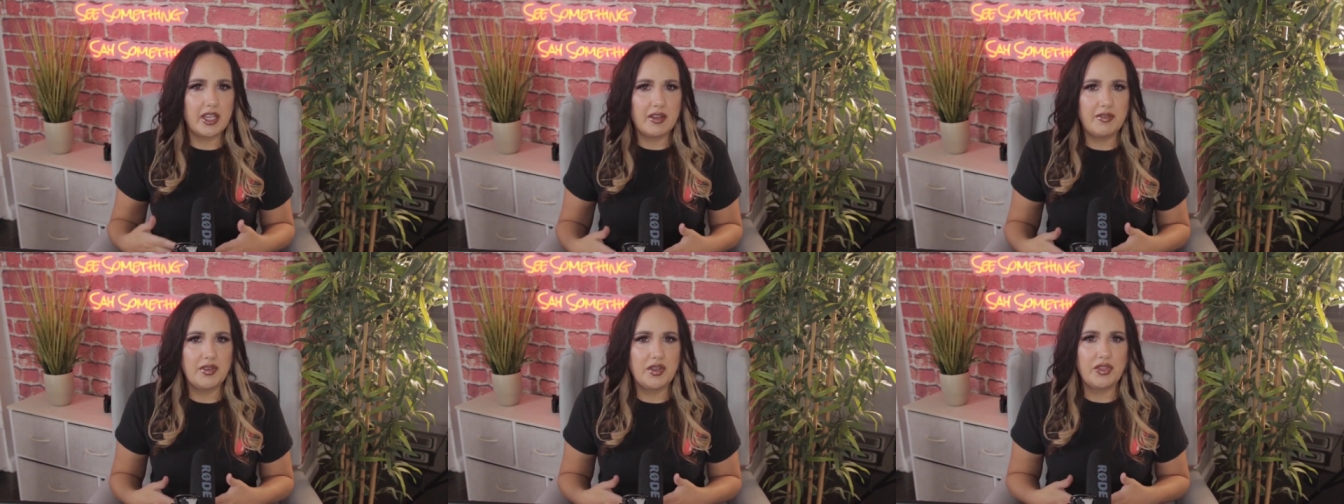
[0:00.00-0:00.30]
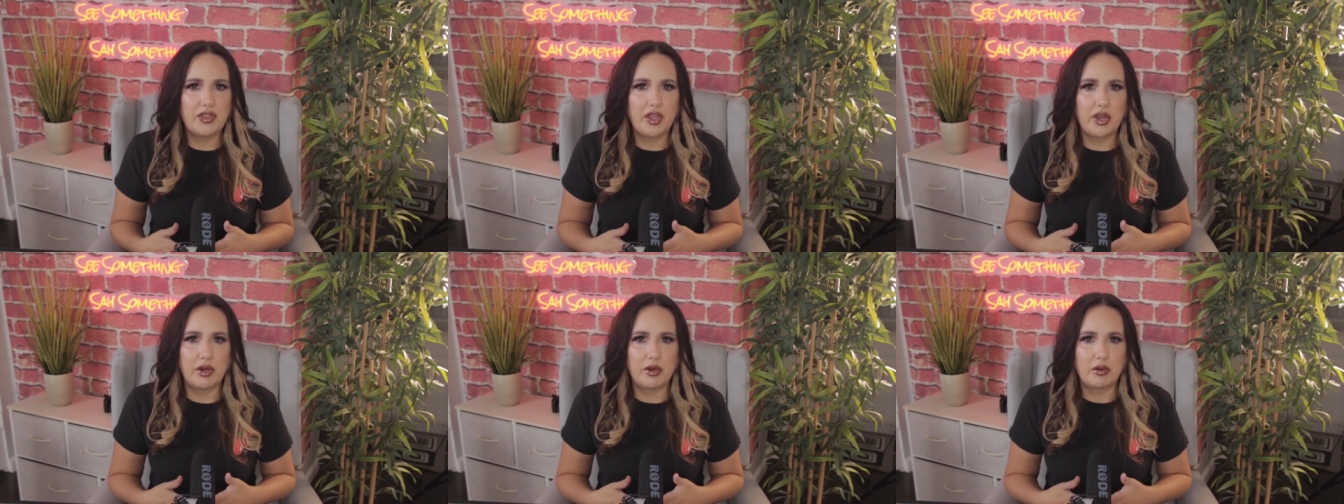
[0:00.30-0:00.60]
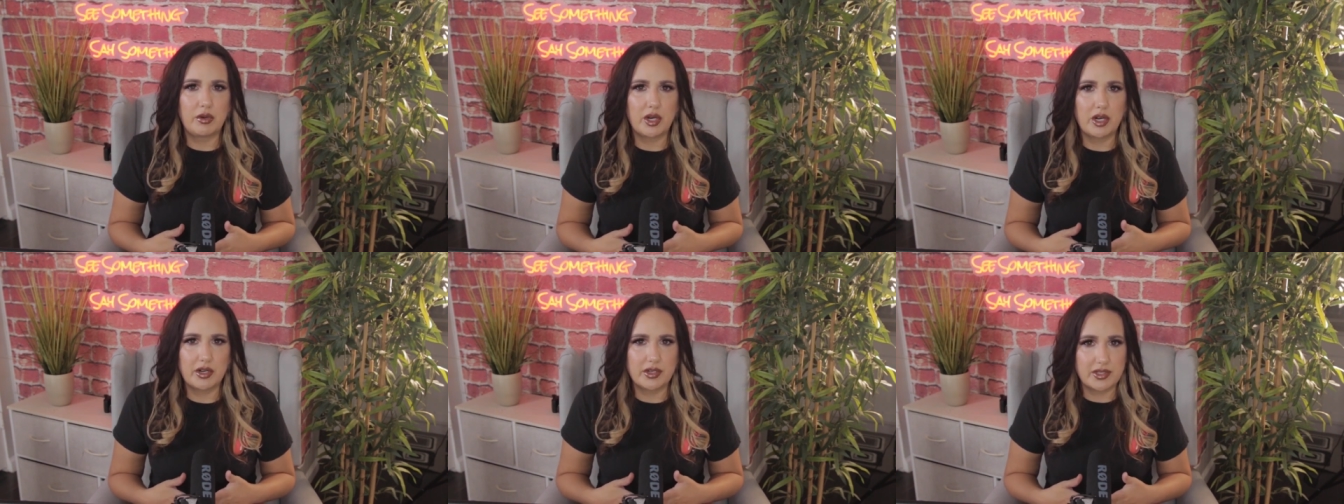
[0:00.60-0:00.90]
even
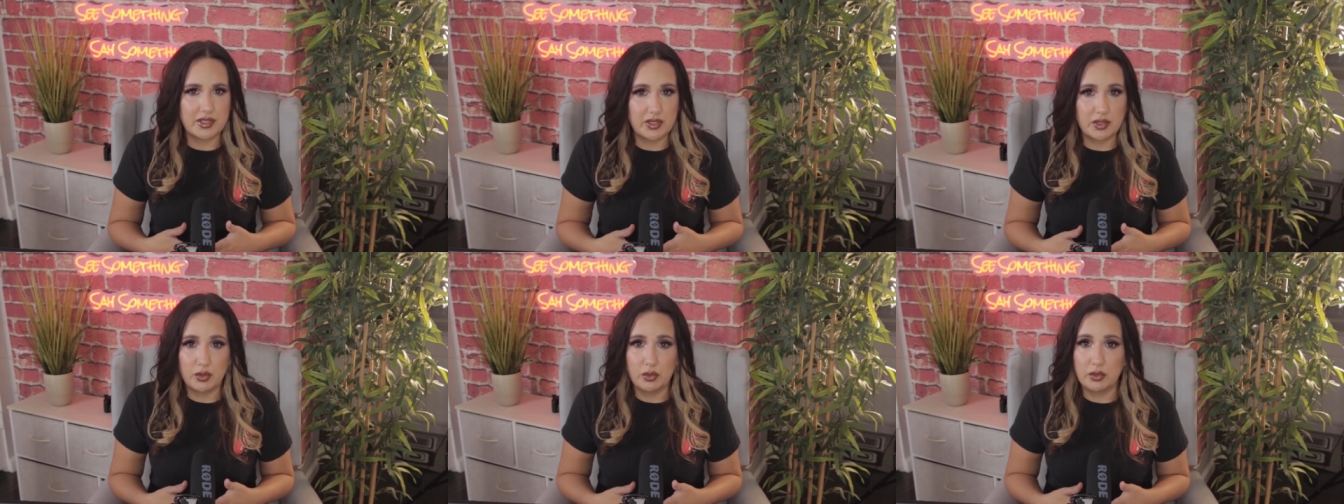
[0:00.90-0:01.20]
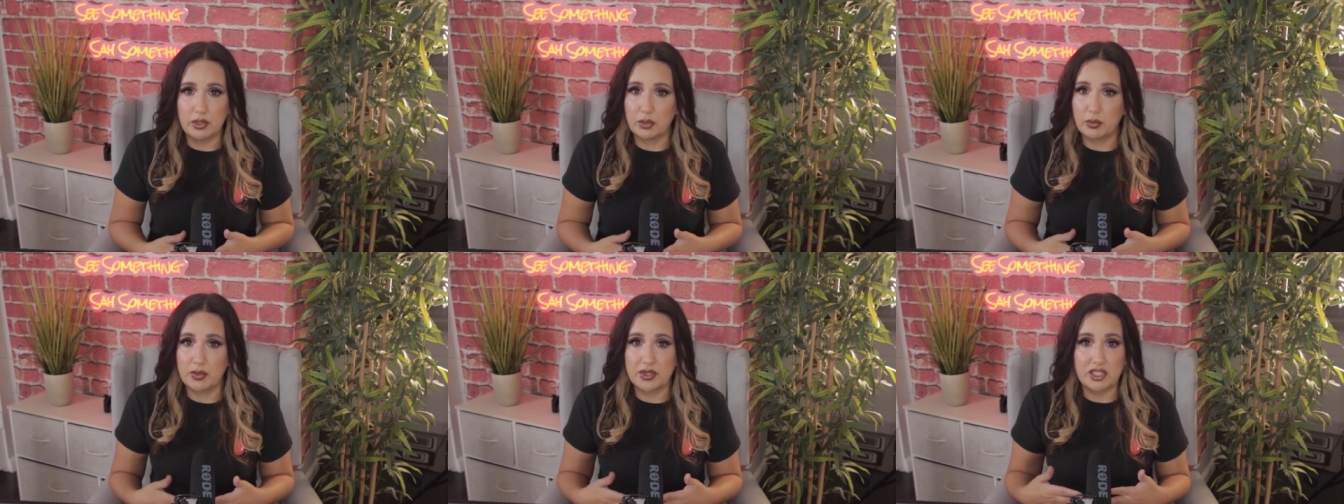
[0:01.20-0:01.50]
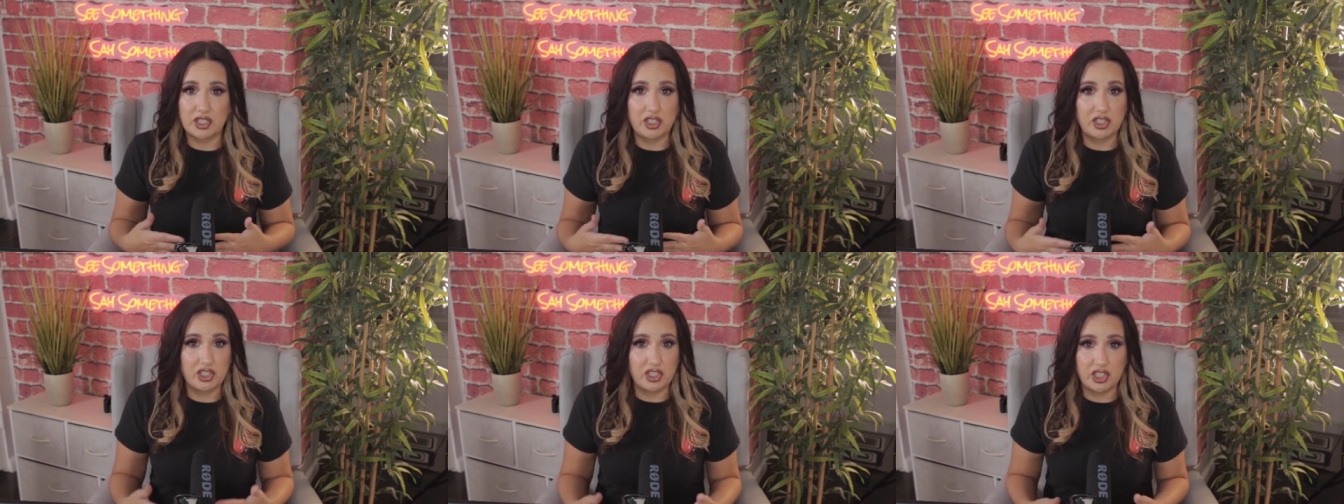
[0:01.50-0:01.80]
though her school
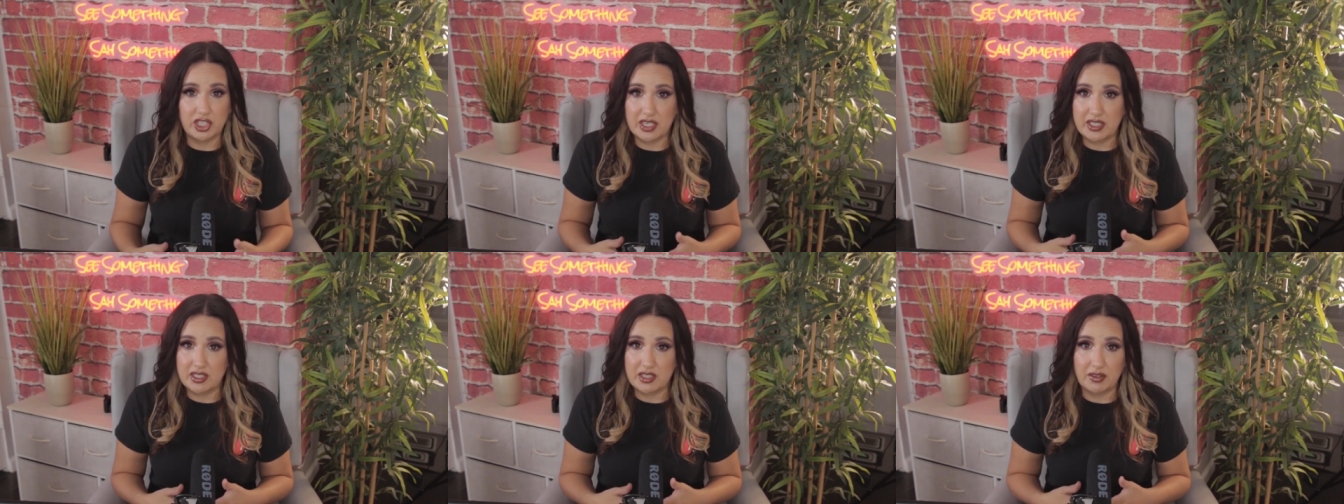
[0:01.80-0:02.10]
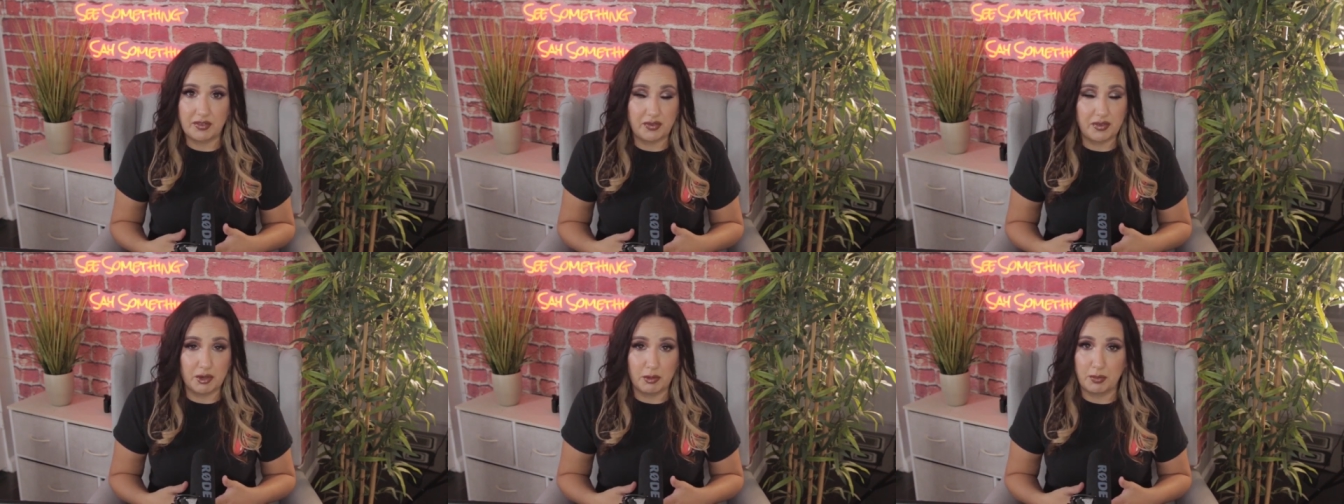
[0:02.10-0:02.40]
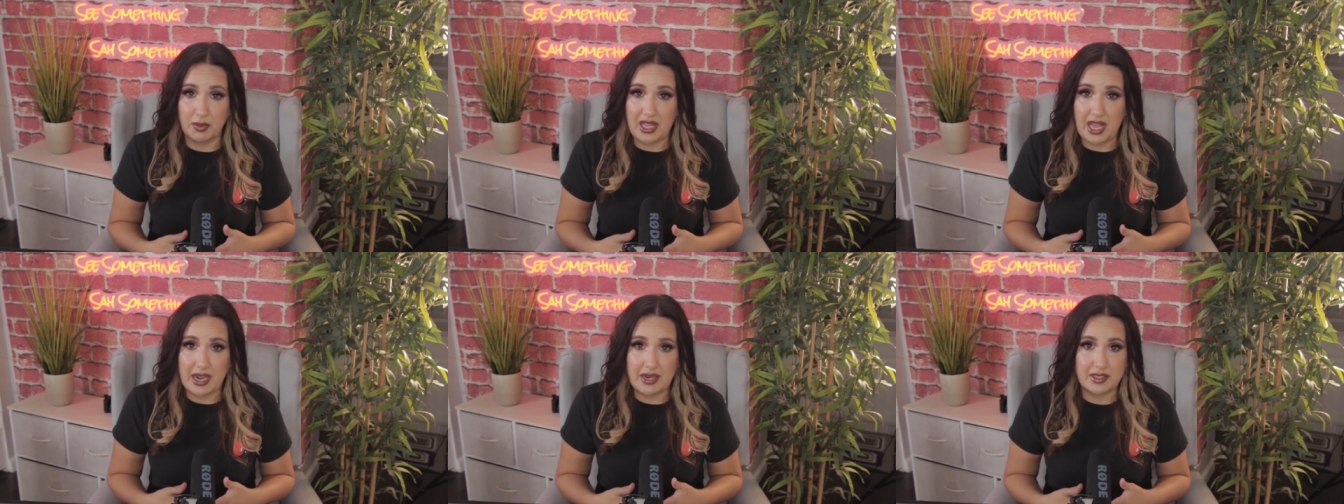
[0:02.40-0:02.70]
was just a few
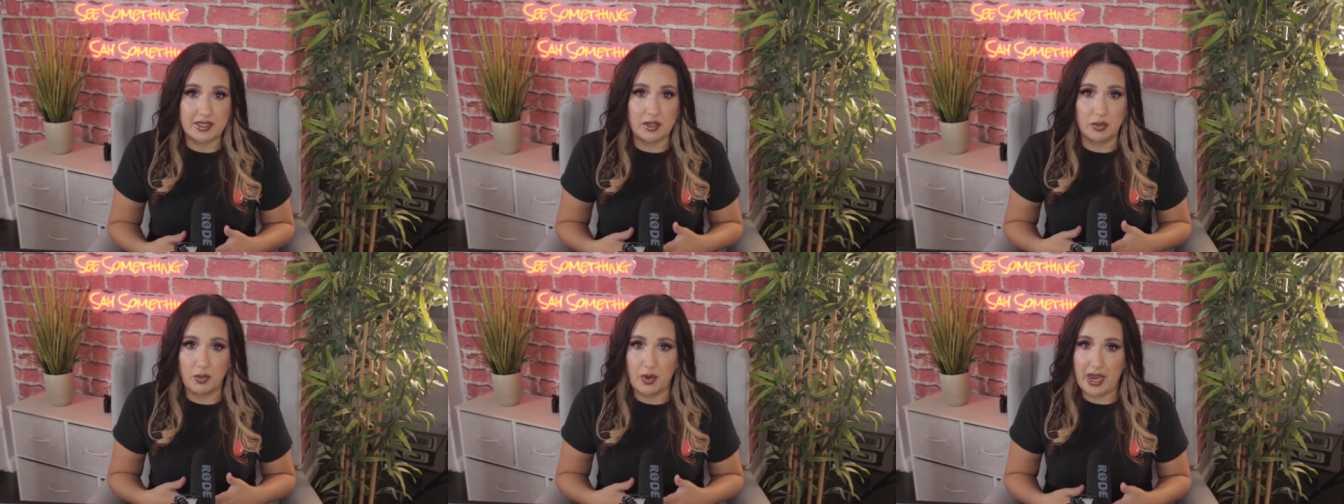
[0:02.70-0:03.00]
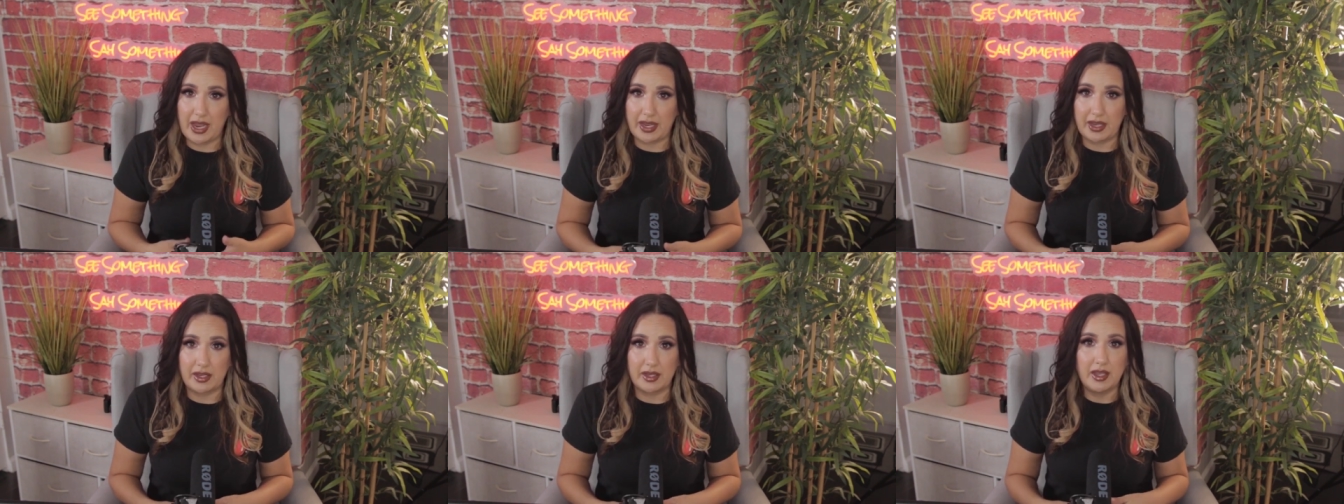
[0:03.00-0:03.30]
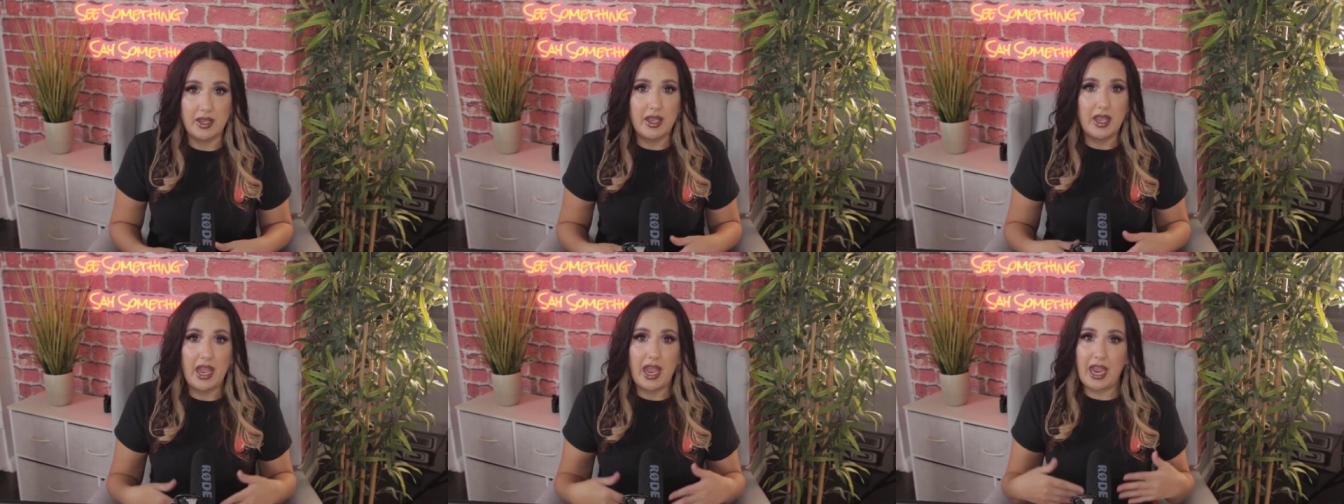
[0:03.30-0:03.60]
blocks away